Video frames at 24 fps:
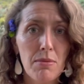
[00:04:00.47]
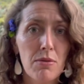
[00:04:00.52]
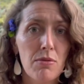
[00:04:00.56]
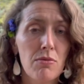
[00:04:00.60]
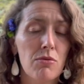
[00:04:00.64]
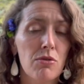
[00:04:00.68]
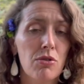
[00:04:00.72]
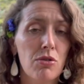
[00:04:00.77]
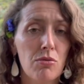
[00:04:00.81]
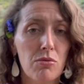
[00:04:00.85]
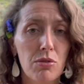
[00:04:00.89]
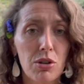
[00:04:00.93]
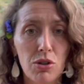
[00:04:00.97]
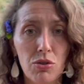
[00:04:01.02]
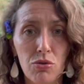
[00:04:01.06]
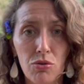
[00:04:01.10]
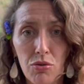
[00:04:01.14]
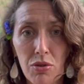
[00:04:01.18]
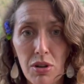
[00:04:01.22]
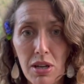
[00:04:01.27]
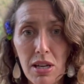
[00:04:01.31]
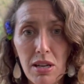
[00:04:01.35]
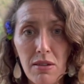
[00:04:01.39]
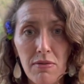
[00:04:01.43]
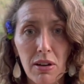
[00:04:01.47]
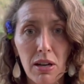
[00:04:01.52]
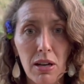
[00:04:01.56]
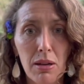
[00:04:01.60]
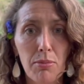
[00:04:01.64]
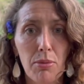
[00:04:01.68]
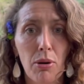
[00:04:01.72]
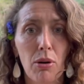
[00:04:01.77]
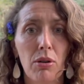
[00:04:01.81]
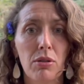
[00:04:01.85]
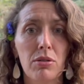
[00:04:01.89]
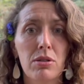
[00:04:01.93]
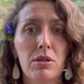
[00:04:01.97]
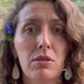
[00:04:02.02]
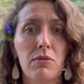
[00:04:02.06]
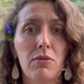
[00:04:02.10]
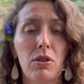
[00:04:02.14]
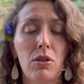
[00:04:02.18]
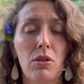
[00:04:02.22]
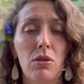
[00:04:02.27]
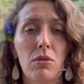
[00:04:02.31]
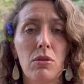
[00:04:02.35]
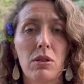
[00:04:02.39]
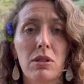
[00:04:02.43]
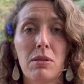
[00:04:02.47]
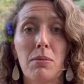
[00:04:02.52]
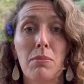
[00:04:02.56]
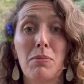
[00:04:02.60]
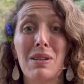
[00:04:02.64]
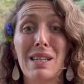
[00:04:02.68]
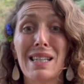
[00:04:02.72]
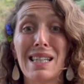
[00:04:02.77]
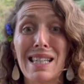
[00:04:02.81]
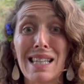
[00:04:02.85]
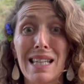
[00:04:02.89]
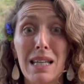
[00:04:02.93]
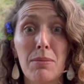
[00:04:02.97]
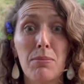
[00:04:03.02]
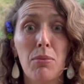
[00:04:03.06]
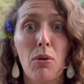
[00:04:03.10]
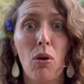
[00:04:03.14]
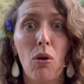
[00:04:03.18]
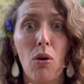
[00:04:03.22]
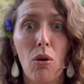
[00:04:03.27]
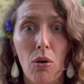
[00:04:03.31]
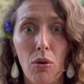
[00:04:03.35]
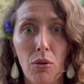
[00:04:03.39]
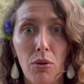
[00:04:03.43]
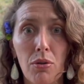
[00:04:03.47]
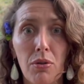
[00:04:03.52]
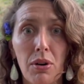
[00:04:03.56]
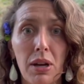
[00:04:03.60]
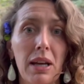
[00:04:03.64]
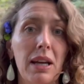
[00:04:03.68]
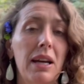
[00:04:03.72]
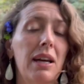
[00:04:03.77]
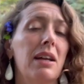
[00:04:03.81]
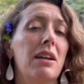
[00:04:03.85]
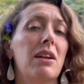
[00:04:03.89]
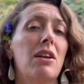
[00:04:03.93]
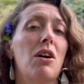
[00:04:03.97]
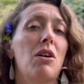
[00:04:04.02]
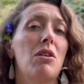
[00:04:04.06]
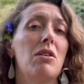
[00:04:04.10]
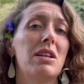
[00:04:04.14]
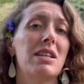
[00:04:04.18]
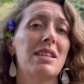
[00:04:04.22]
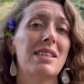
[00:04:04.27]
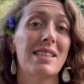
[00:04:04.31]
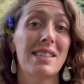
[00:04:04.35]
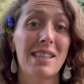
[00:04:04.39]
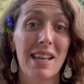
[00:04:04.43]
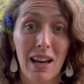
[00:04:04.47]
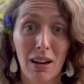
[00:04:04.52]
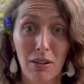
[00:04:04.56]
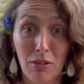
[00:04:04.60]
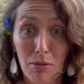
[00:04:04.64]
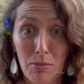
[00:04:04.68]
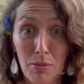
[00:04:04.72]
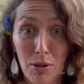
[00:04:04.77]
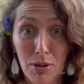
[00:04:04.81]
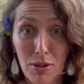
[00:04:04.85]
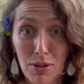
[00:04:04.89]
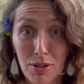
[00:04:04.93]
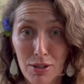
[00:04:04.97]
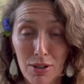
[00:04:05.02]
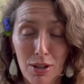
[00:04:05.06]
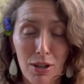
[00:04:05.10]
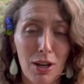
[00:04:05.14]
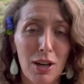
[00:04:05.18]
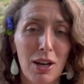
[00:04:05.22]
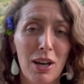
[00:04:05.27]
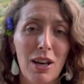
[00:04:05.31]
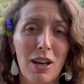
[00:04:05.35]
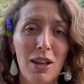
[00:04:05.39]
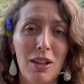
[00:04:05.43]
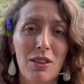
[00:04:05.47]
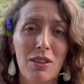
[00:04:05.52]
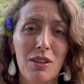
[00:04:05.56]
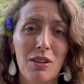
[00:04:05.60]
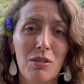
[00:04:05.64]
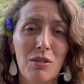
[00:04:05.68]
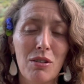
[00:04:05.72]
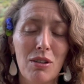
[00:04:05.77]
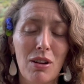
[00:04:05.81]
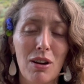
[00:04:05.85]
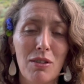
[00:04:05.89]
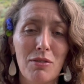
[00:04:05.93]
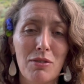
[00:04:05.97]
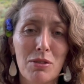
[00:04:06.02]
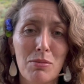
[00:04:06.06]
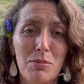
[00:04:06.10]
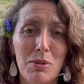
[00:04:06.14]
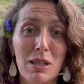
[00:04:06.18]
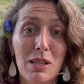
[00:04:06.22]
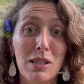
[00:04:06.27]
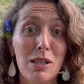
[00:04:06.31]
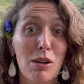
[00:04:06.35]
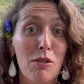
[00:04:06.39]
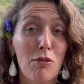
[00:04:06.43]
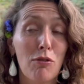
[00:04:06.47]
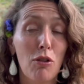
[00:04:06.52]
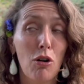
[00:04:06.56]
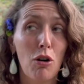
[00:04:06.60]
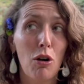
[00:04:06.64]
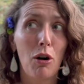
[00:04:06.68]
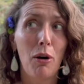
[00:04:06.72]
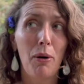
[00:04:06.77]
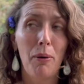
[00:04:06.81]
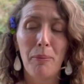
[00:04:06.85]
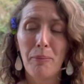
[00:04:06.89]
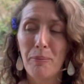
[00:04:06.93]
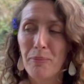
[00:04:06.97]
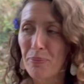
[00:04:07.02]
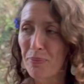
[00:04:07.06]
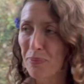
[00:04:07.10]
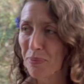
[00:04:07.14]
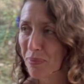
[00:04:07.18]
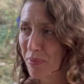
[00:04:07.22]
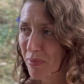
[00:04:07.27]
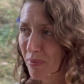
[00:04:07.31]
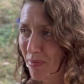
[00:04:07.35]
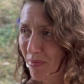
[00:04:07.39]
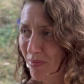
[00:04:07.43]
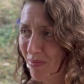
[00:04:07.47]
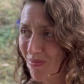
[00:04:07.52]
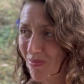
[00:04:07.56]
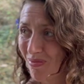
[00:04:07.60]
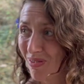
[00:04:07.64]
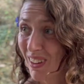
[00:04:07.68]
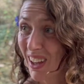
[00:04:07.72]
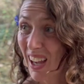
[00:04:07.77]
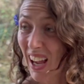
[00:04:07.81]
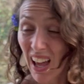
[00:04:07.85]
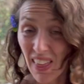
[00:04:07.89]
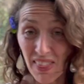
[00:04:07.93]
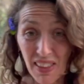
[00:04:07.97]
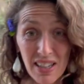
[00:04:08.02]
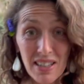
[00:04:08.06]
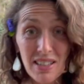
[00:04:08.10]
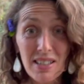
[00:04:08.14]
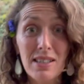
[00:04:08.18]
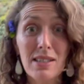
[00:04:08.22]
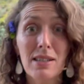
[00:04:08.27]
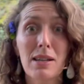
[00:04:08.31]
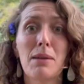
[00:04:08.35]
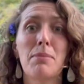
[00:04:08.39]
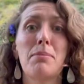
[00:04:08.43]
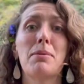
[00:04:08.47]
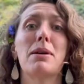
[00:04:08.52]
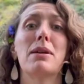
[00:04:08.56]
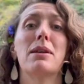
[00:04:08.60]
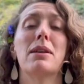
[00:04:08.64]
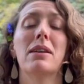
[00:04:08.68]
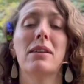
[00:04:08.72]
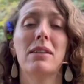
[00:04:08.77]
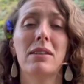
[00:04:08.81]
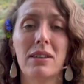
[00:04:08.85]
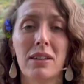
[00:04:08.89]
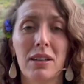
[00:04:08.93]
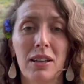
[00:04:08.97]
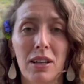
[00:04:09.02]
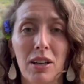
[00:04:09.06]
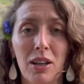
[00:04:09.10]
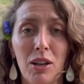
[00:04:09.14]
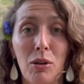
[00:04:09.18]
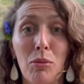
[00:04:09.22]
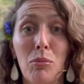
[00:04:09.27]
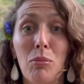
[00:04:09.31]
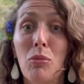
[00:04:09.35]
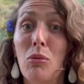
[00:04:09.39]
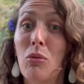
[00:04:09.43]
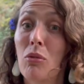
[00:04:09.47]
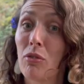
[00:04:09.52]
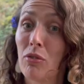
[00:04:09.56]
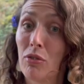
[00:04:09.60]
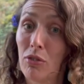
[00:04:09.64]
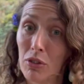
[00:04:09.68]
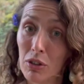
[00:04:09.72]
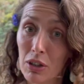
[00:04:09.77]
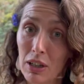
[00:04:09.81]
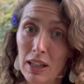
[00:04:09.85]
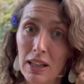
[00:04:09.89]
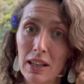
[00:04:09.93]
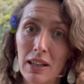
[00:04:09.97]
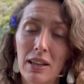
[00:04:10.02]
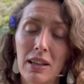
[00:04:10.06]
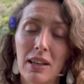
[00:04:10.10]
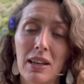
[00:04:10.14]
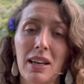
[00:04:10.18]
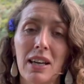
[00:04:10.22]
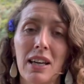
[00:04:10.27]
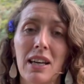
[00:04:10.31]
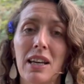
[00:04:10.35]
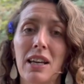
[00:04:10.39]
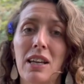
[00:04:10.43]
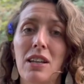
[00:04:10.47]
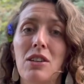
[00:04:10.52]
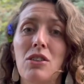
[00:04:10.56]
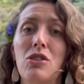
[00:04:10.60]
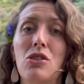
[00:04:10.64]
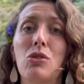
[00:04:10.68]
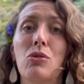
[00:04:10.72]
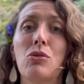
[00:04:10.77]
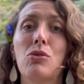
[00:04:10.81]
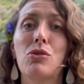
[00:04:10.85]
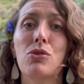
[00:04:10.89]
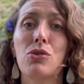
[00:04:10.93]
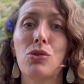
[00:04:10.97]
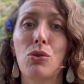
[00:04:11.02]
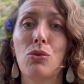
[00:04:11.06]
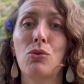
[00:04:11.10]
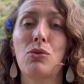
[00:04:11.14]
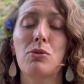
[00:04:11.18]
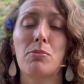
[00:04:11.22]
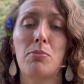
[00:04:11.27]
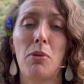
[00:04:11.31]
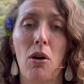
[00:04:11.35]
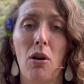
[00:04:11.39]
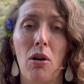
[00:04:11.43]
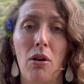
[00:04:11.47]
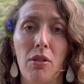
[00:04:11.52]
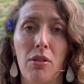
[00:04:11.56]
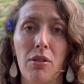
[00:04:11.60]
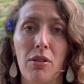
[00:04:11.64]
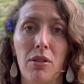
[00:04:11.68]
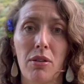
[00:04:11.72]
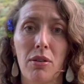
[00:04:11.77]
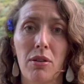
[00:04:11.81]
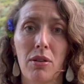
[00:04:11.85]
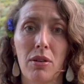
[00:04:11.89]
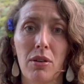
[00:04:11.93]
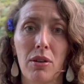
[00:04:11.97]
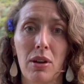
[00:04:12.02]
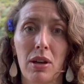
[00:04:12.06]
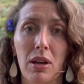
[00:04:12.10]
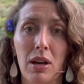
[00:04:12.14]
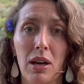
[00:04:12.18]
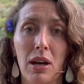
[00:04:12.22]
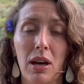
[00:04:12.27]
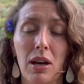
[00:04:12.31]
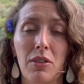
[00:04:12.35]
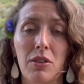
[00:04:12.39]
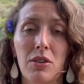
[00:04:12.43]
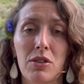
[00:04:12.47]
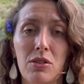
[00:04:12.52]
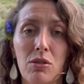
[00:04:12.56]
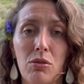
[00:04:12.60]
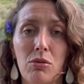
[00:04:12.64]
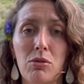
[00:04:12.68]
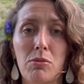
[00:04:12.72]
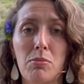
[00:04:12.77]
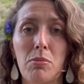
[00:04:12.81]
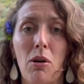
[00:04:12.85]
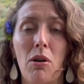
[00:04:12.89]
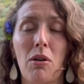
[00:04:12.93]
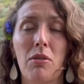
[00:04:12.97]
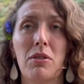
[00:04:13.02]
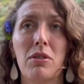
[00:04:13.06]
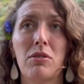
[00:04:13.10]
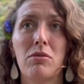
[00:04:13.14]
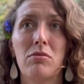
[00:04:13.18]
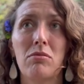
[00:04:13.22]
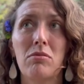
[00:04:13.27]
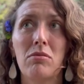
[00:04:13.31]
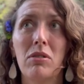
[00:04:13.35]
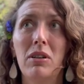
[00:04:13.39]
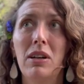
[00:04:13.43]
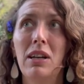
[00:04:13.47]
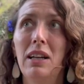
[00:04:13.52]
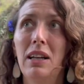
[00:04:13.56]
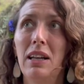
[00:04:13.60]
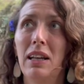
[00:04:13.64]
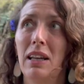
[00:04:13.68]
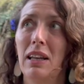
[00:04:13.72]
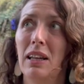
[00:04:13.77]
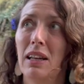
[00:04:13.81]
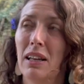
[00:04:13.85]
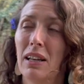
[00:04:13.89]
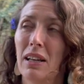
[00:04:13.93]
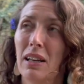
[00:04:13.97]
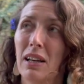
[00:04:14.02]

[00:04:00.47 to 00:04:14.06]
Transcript: and to retrieve any parts of you as a deep honouring and holy sacrament that your life has been so far, and then to step in more fully into your soul's path. And the soul's path is really,